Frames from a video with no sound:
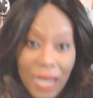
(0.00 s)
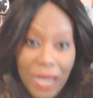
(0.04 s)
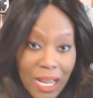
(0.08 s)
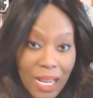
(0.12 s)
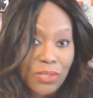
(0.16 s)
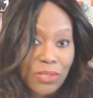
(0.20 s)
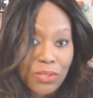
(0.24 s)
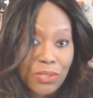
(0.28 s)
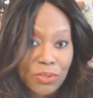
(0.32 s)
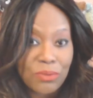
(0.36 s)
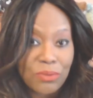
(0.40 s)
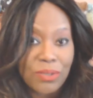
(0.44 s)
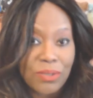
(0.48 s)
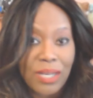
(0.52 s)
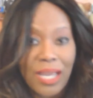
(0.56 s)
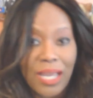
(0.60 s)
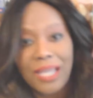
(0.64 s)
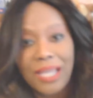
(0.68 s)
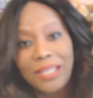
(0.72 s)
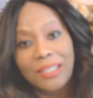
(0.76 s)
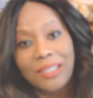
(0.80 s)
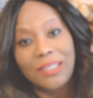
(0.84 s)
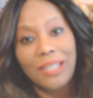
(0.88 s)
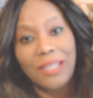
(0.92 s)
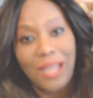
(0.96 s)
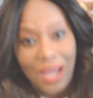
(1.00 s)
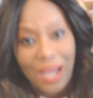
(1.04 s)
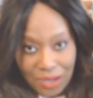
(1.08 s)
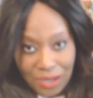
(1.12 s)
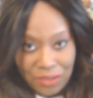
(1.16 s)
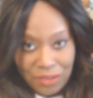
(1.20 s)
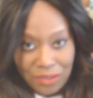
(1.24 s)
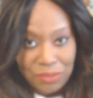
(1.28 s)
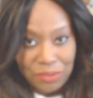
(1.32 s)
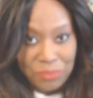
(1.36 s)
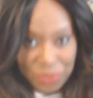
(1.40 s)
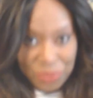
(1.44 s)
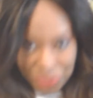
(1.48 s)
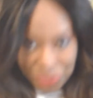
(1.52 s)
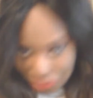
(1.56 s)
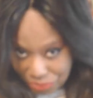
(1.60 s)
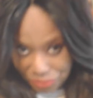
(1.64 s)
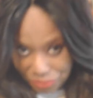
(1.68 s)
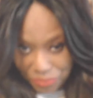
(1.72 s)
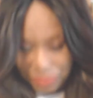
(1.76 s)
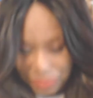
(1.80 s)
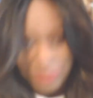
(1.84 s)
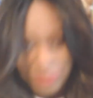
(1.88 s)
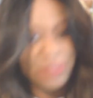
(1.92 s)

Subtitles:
I do like the lockup shows.